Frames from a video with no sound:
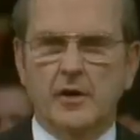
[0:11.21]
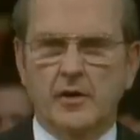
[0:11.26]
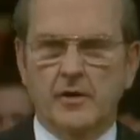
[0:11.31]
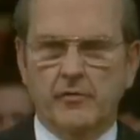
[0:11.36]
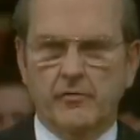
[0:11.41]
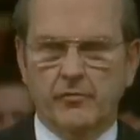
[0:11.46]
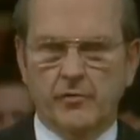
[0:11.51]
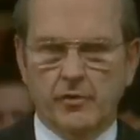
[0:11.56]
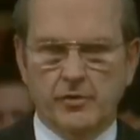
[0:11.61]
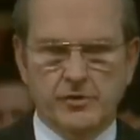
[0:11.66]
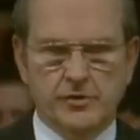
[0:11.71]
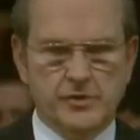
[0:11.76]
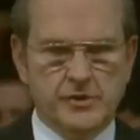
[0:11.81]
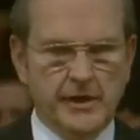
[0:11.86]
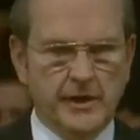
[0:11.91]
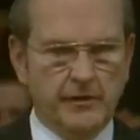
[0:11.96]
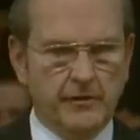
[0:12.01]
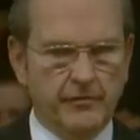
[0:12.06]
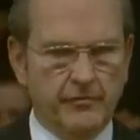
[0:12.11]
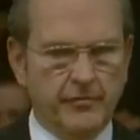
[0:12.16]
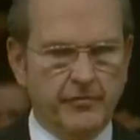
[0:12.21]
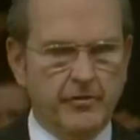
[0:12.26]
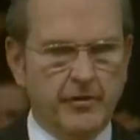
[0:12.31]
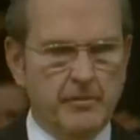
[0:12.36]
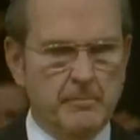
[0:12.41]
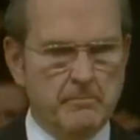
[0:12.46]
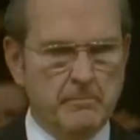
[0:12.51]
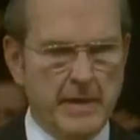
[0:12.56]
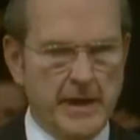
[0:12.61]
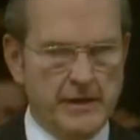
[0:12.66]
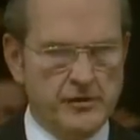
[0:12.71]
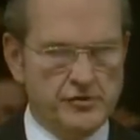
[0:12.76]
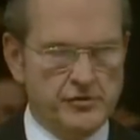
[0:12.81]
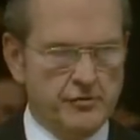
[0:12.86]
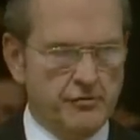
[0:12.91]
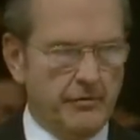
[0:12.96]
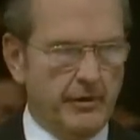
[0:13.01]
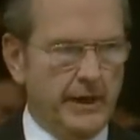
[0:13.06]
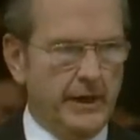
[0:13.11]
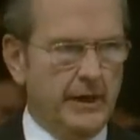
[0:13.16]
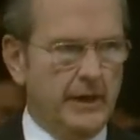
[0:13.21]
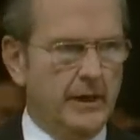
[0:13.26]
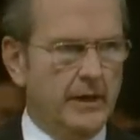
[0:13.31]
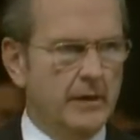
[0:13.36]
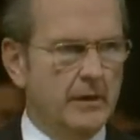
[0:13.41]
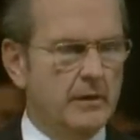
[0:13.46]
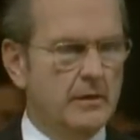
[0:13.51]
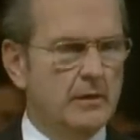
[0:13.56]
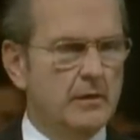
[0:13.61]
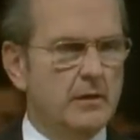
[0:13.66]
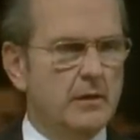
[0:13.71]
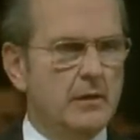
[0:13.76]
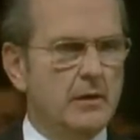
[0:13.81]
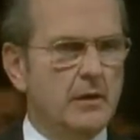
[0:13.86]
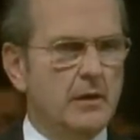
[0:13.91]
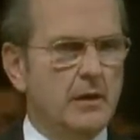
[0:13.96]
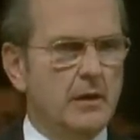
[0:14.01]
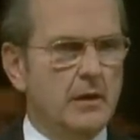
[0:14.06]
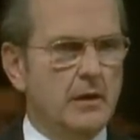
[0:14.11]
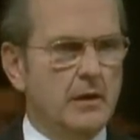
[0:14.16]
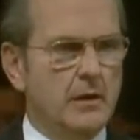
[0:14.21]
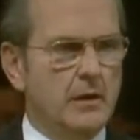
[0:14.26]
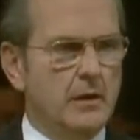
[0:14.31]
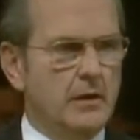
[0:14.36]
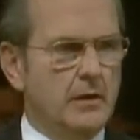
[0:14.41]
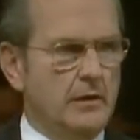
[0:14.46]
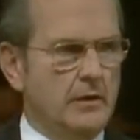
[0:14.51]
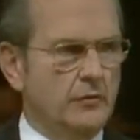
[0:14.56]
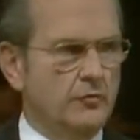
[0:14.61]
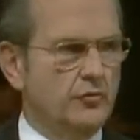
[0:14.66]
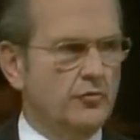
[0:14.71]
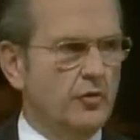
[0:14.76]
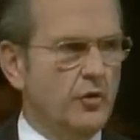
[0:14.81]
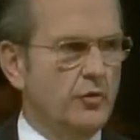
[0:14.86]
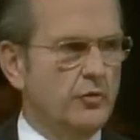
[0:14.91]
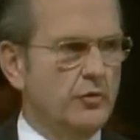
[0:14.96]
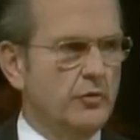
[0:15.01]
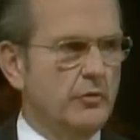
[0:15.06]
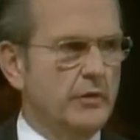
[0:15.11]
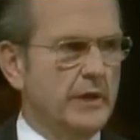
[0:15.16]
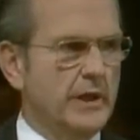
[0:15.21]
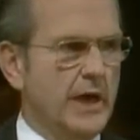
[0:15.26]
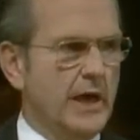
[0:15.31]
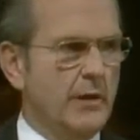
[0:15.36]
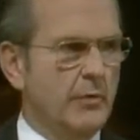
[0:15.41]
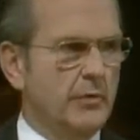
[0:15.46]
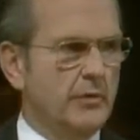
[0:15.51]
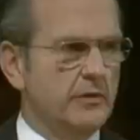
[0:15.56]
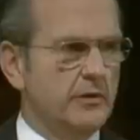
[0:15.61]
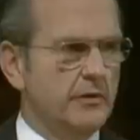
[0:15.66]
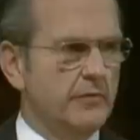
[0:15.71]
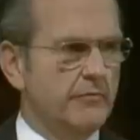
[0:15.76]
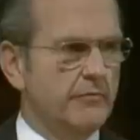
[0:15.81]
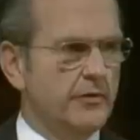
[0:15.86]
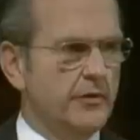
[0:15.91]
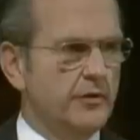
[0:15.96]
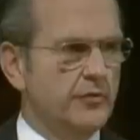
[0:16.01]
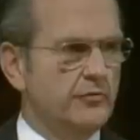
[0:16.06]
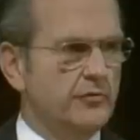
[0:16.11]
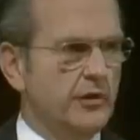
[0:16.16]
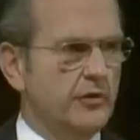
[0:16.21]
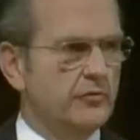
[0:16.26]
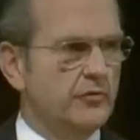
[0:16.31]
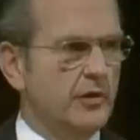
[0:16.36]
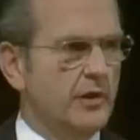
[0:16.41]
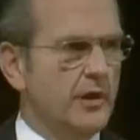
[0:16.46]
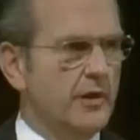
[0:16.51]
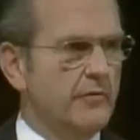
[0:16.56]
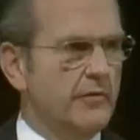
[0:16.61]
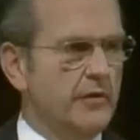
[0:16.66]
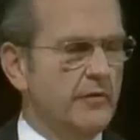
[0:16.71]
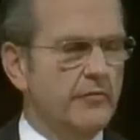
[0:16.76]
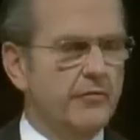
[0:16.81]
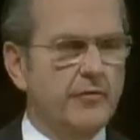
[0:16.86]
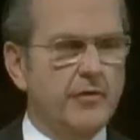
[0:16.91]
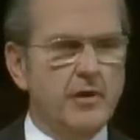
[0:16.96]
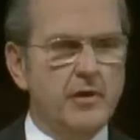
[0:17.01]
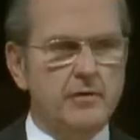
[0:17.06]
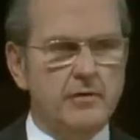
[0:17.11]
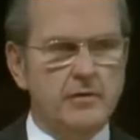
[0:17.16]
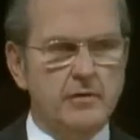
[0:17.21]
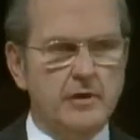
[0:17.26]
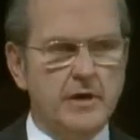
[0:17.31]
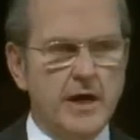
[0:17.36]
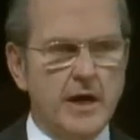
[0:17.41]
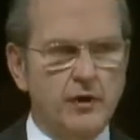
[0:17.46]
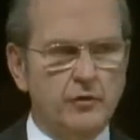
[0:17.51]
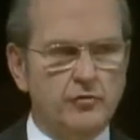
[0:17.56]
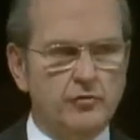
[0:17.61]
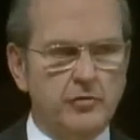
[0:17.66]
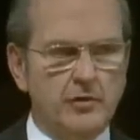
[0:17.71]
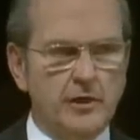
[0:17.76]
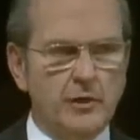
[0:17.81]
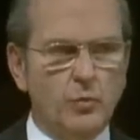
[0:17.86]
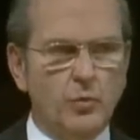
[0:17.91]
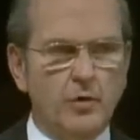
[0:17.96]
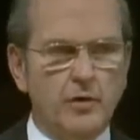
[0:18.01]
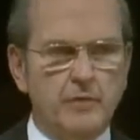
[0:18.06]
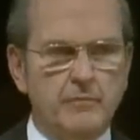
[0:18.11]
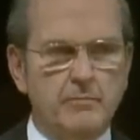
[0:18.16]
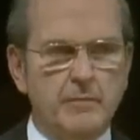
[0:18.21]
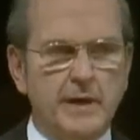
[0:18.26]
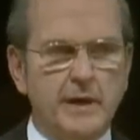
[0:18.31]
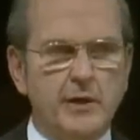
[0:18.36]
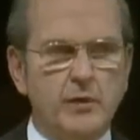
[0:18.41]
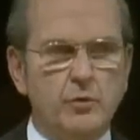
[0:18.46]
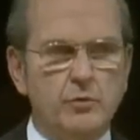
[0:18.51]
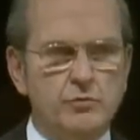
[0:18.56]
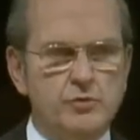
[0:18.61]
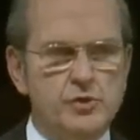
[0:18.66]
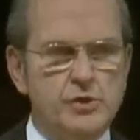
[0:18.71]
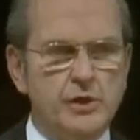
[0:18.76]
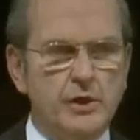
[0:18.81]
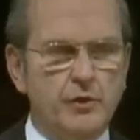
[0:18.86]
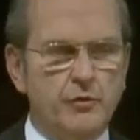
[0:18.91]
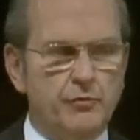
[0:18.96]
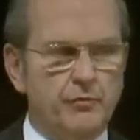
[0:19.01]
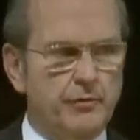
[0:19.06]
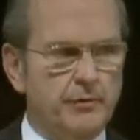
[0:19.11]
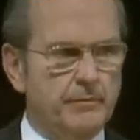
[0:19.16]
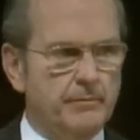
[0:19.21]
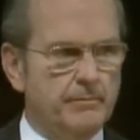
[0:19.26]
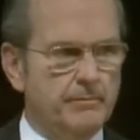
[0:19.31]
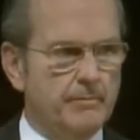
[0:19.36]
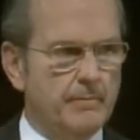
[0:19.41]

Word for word: for self mastery. In so doing, I would converse as a loving father, counseling one of my own children.